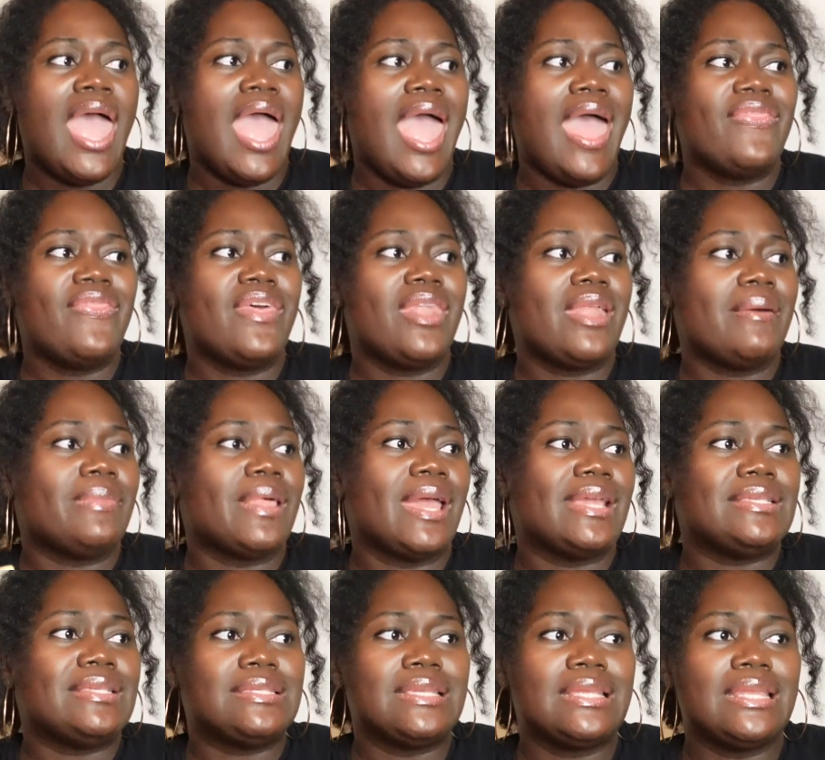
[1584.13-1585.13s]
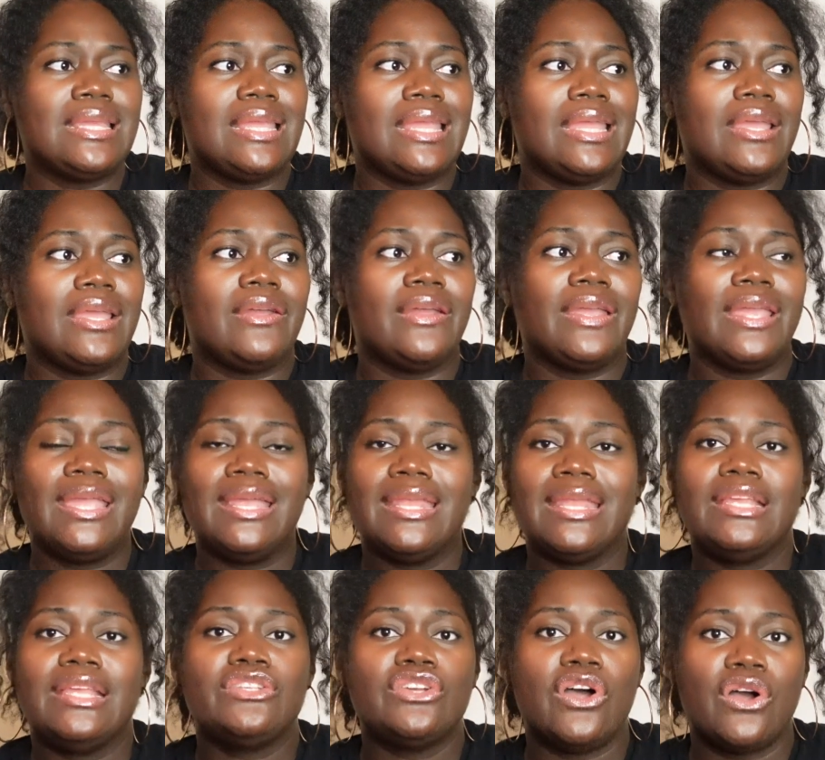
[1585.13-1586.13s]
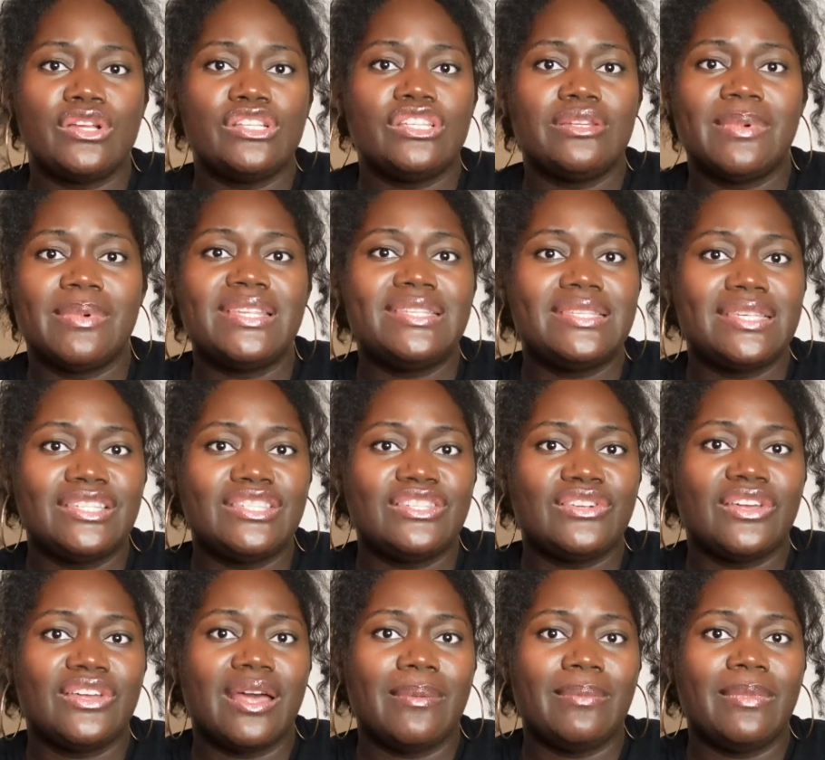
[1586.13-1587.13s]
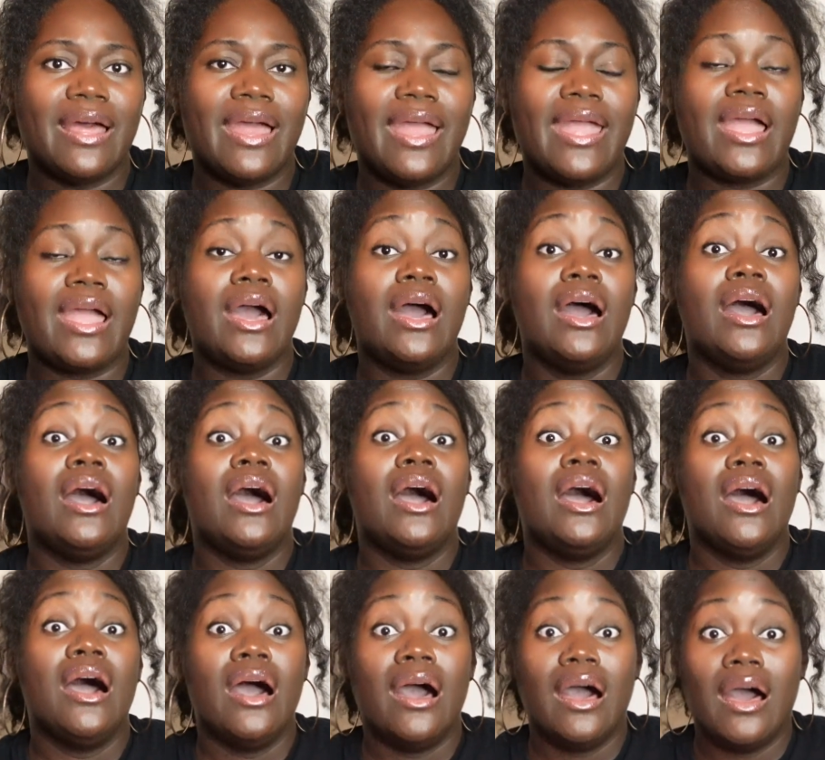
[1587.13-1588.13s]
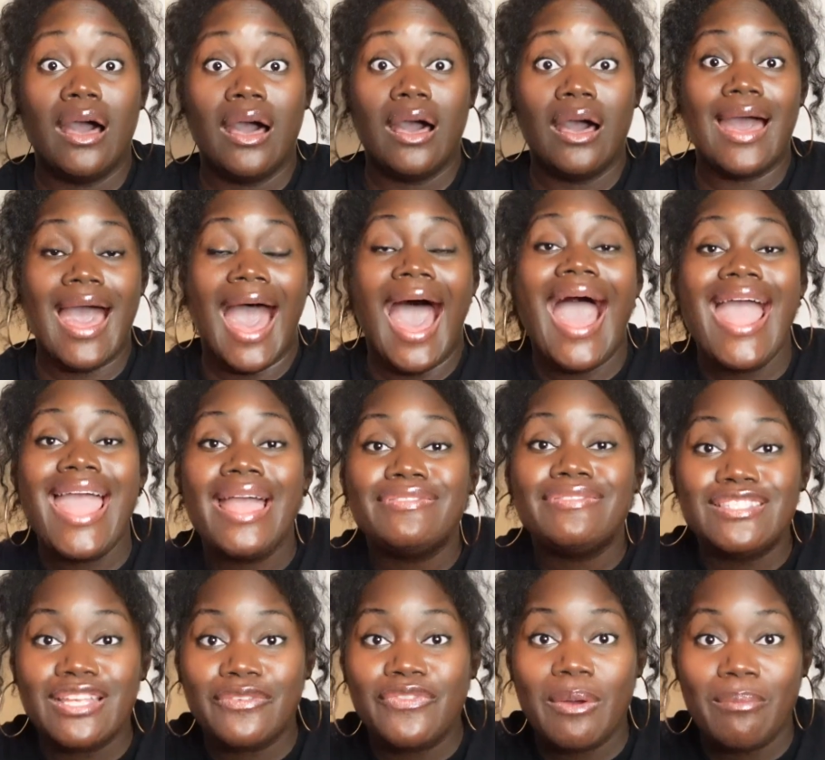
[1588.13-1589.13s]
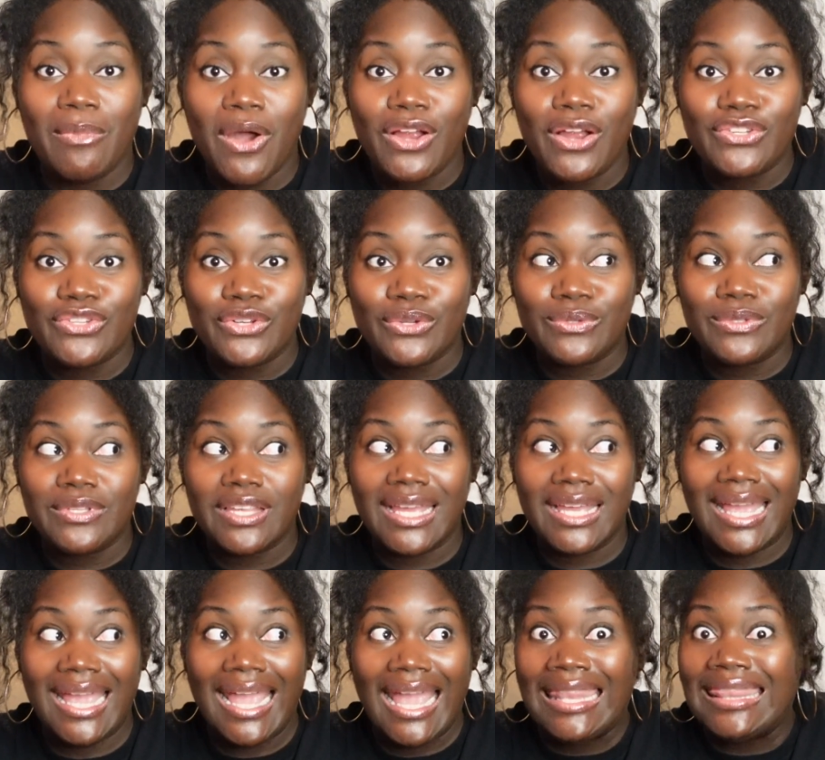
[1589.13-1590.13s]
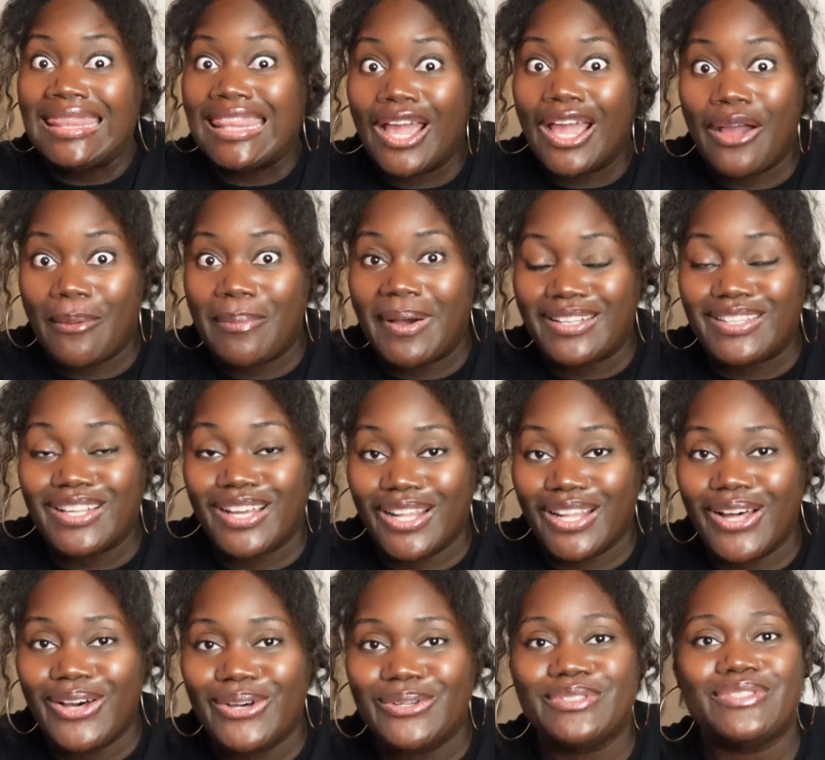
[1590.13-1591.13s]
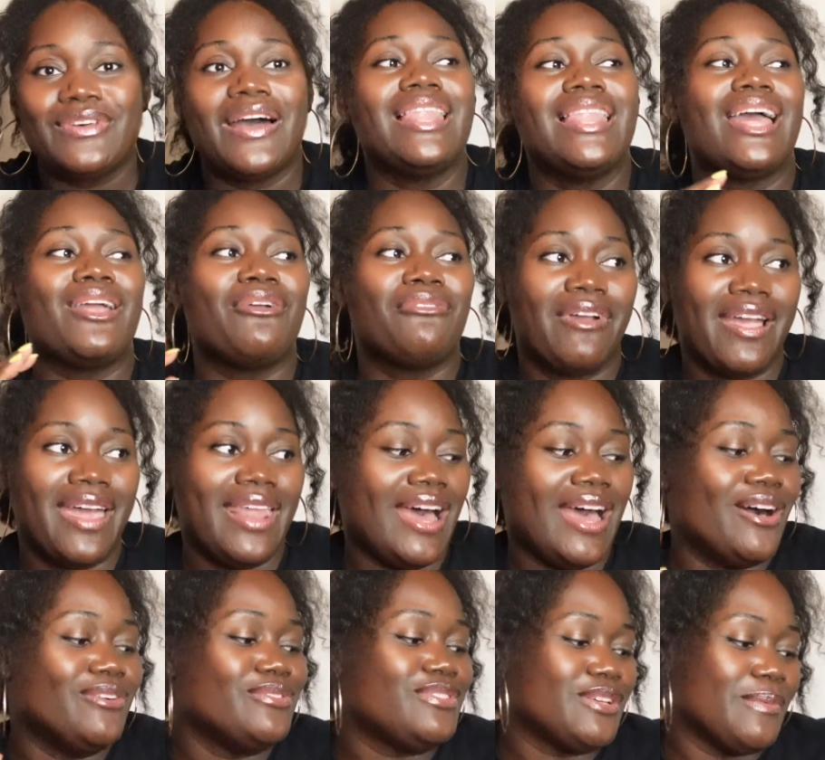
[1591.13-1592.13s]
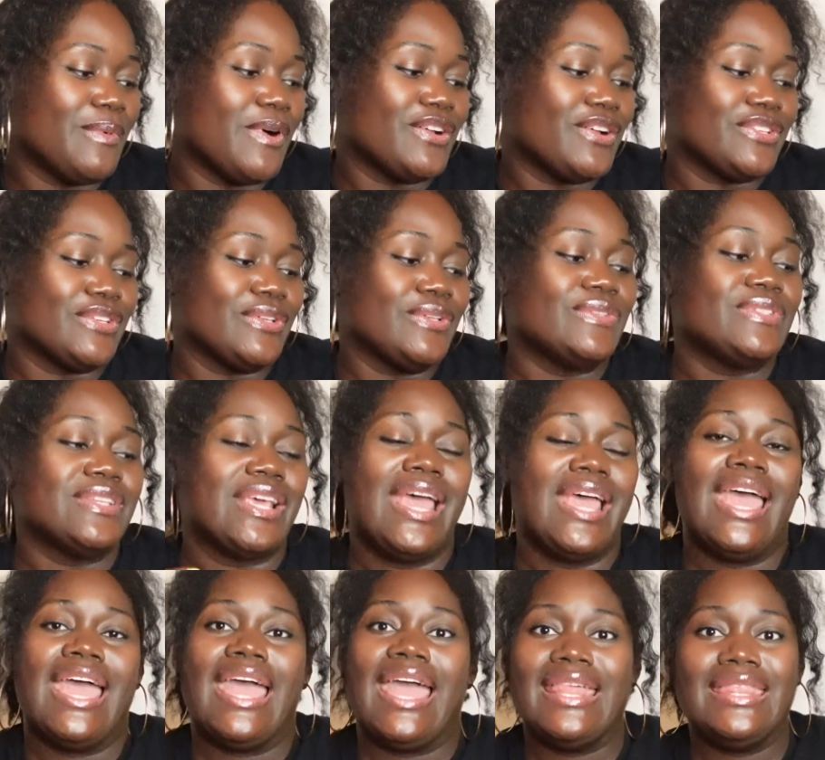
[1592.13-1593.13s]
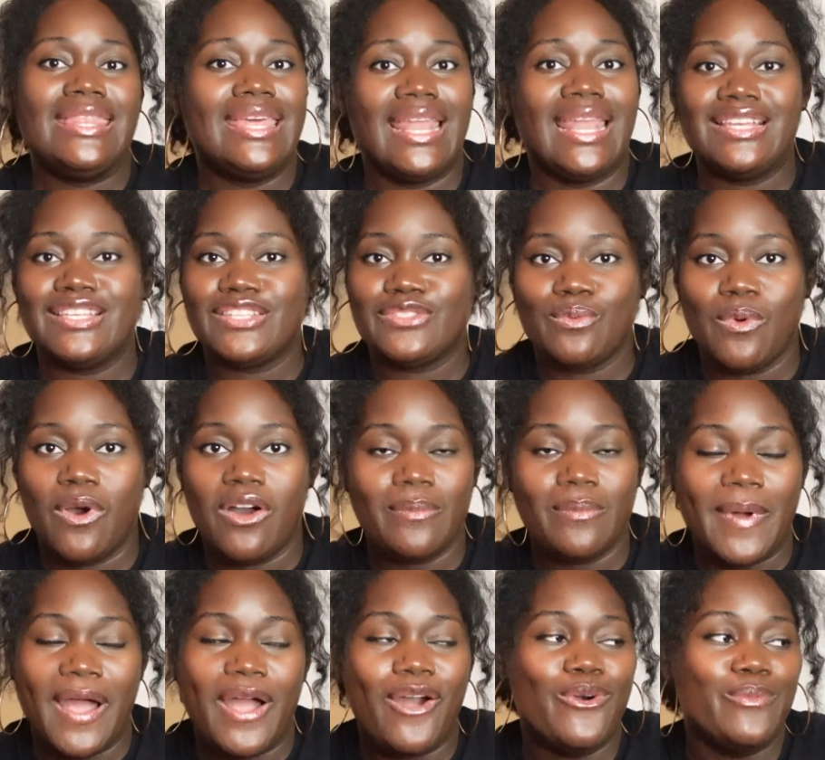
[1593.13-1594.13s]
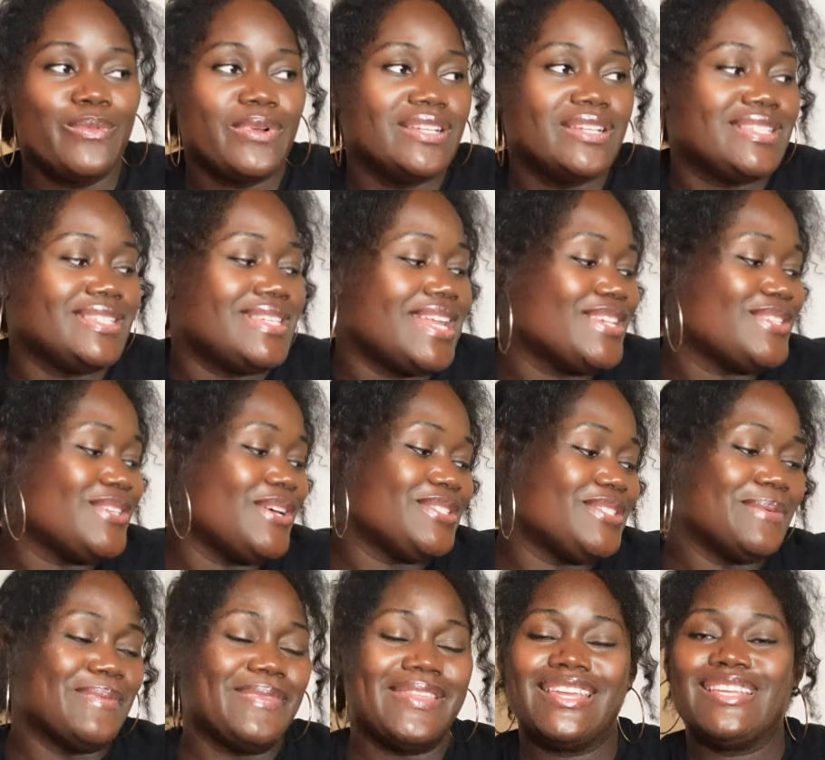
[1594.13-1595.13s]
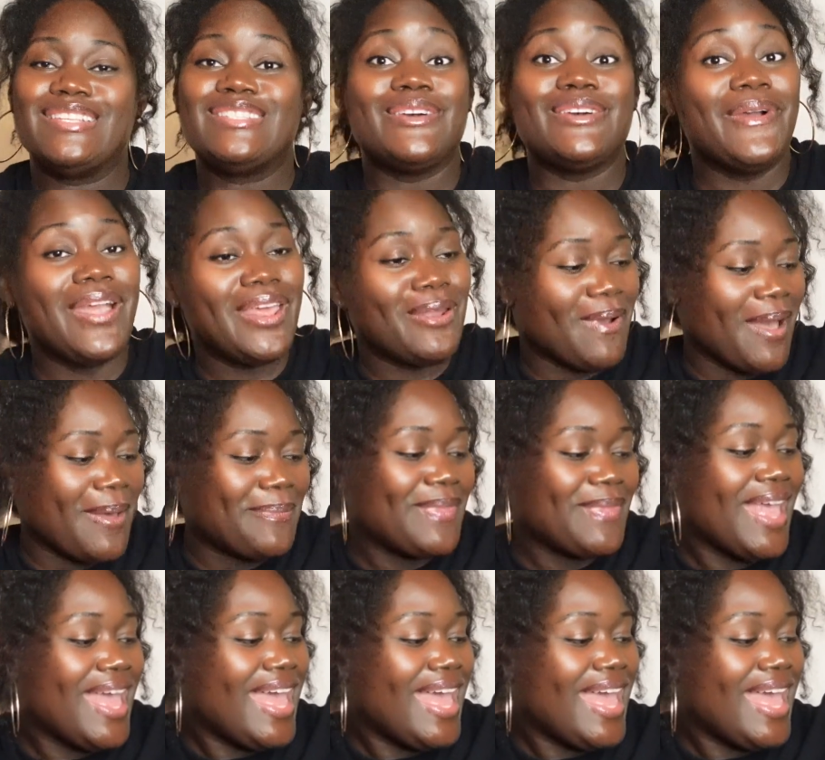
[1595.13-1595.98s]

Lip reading: And then I'm like sitting here eating, talking to my sister, and I'm like, oh, I have stuff at Marshall's and they're about to close. So I like ran out to Marshall's and then I just walked by Home Goods and I saw some things. So anyway,